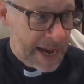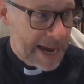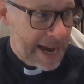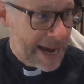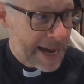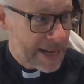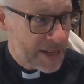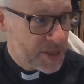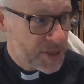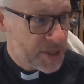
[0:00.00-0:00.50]

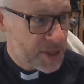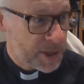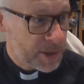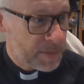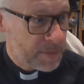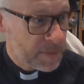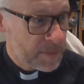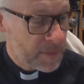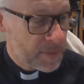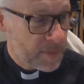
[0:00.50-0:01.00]
And
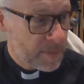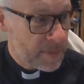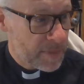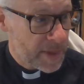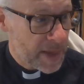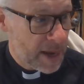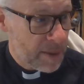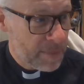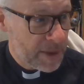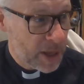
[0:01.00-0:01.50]

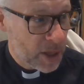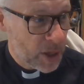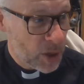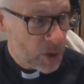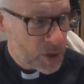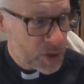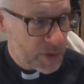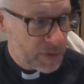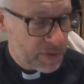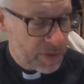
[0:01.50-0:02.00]
I mean, a
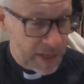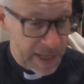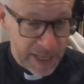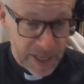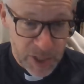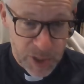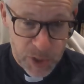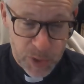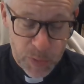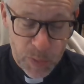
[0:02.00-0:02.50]
lot of
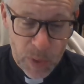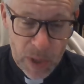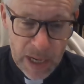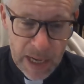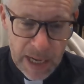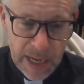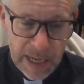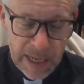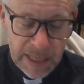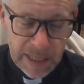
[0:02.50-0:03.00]
things
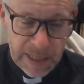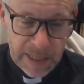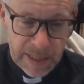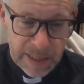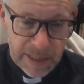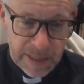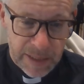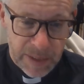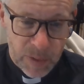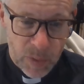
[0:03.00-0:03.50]
were
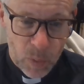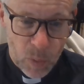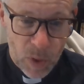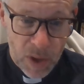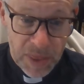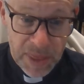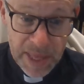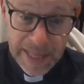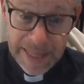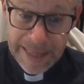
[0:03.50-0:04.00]

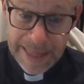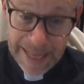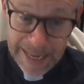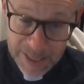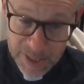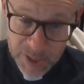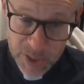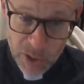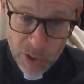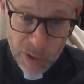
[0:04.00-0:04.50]
then
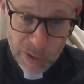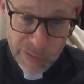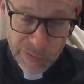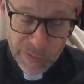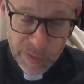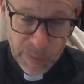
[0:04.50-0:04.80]
let off.